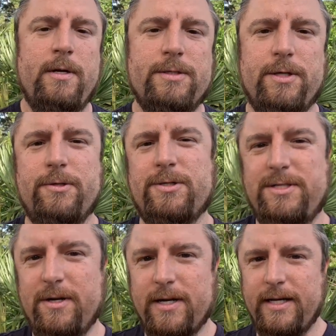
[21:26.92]
So you're
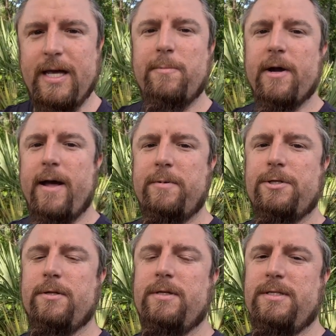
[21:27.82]
still going to keep your
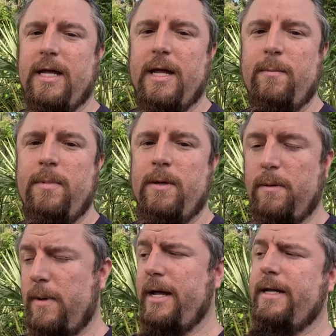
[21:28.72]
aperture the same,
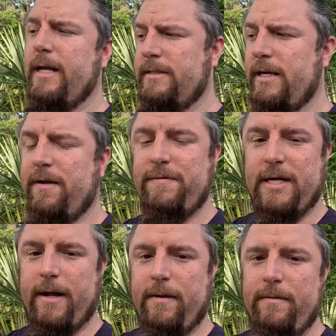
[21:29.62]
in my case
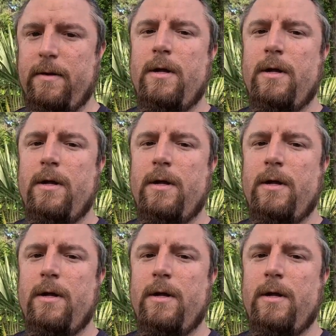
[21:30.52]
f10.